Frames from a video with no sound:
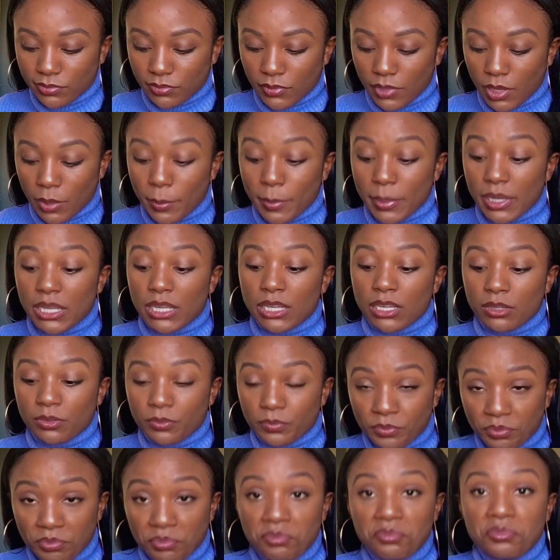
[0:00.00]
Let me
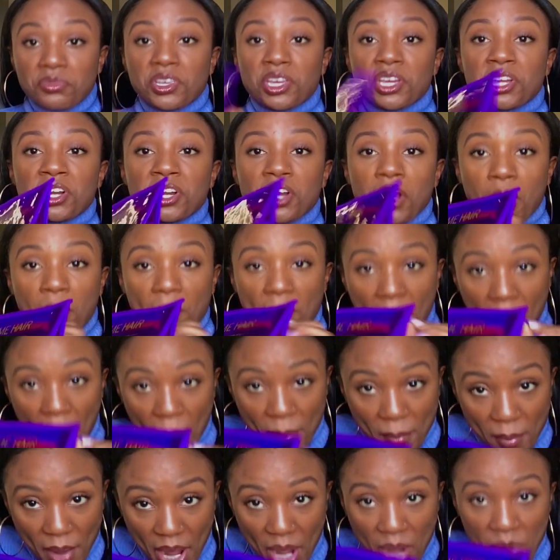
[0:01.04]
get it out of my
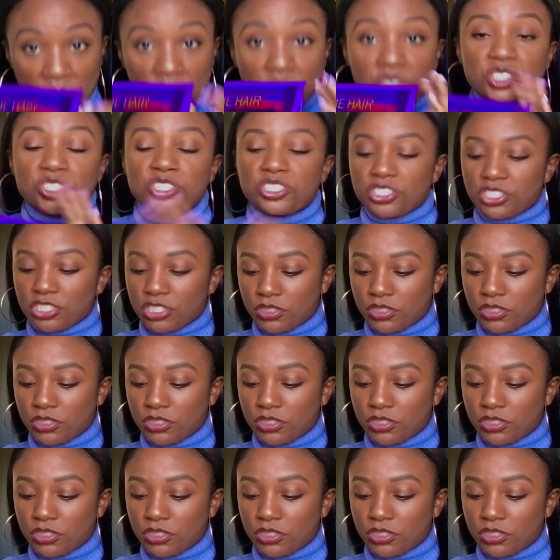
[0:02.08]
pouch.